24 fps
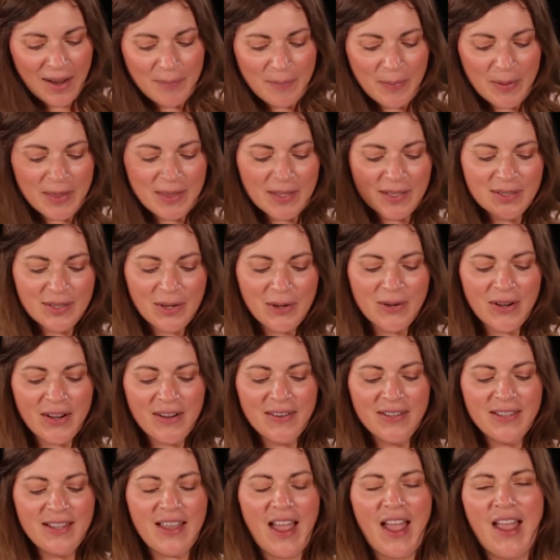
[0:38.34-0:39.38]
But the
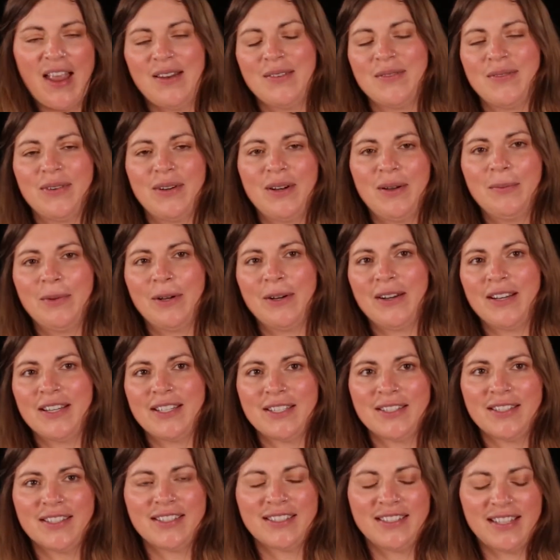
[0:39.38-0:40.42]
so-called line for
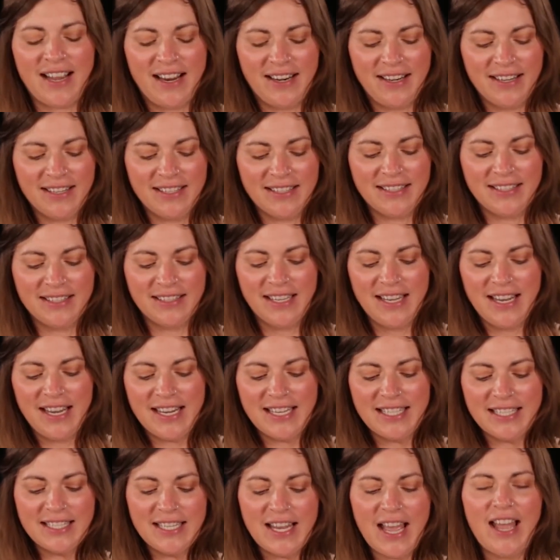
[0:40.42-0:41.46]
immigration status
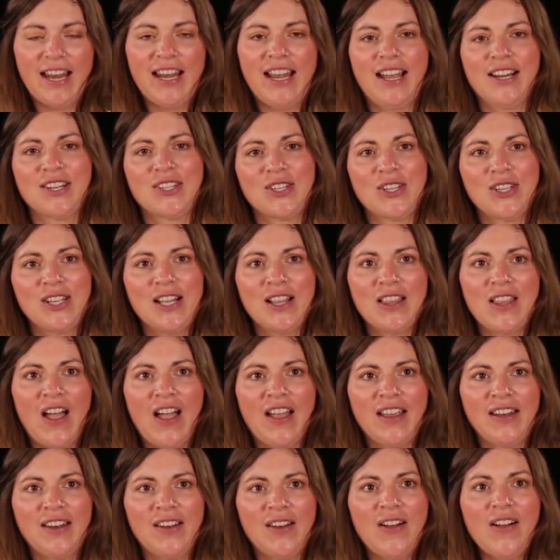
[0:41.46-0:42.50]
is not actually a
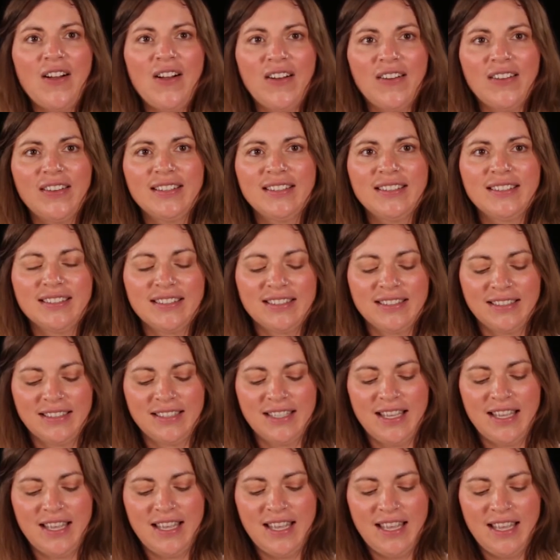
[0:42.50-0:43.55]
line at all.
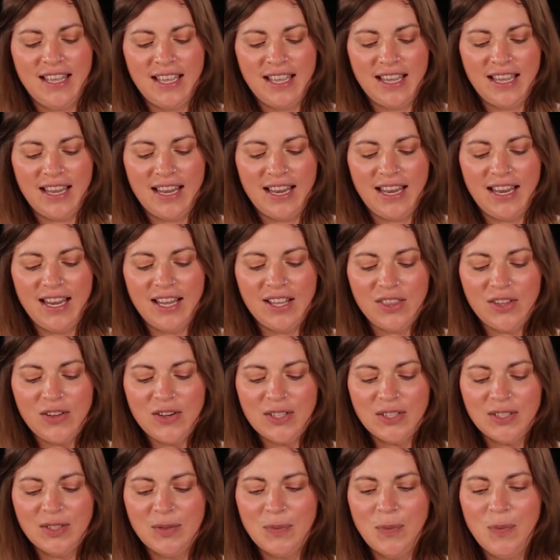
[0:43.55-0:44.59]
It
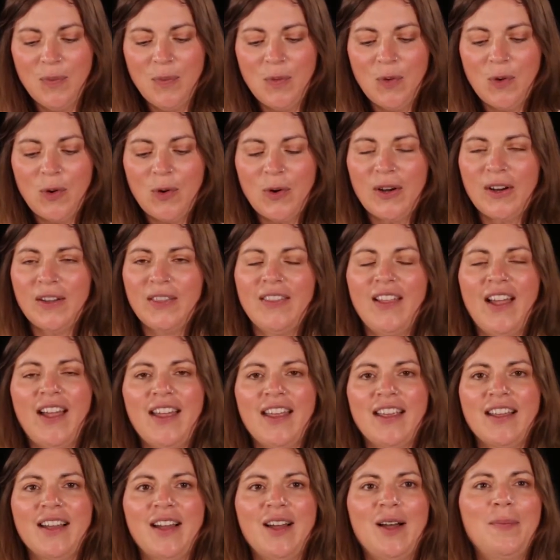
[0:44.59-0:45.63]
looks more
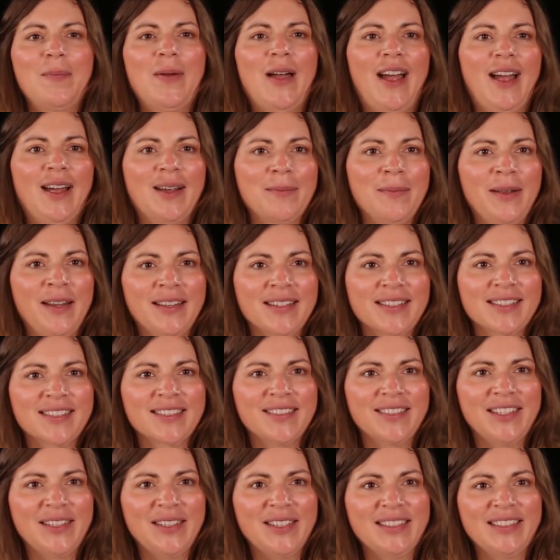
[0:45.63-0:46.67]
like a Pac-Man
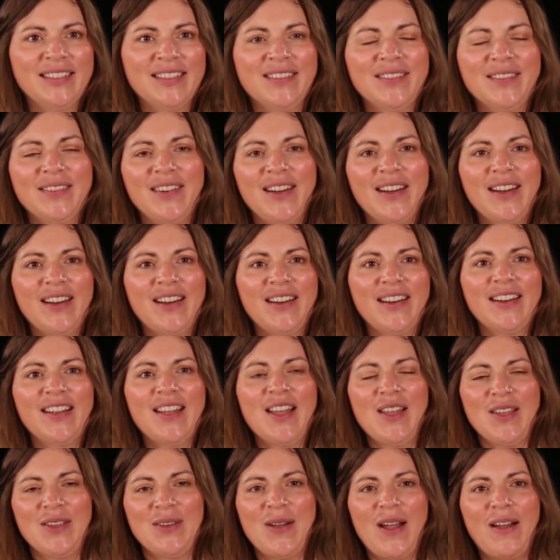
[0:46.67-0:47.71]
screen, where
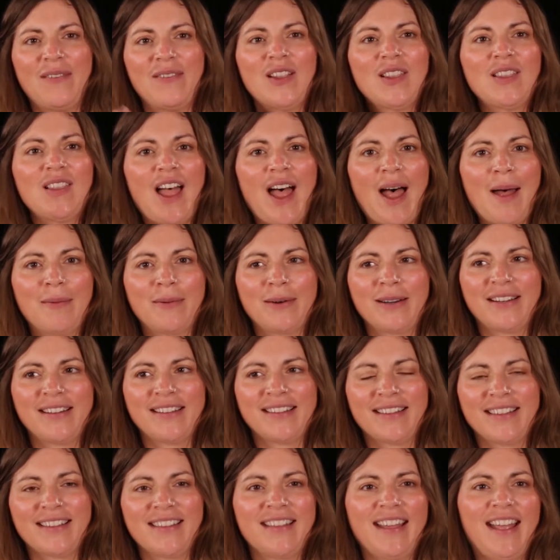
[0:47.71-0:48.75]
you have a
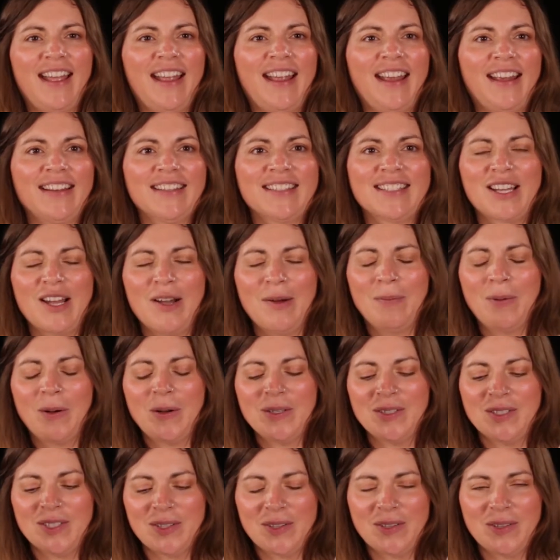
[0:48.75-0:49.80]
labyrinth and a
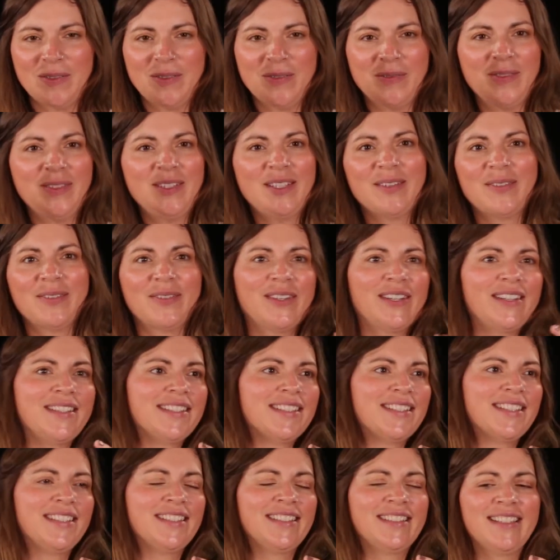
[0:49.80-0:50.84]
bunch of
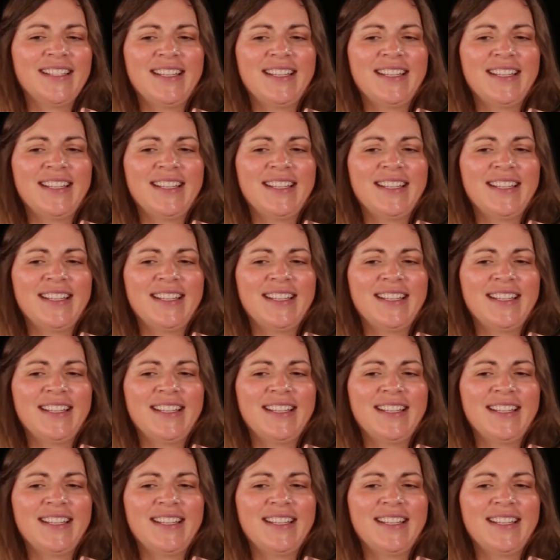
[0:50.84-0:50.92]
different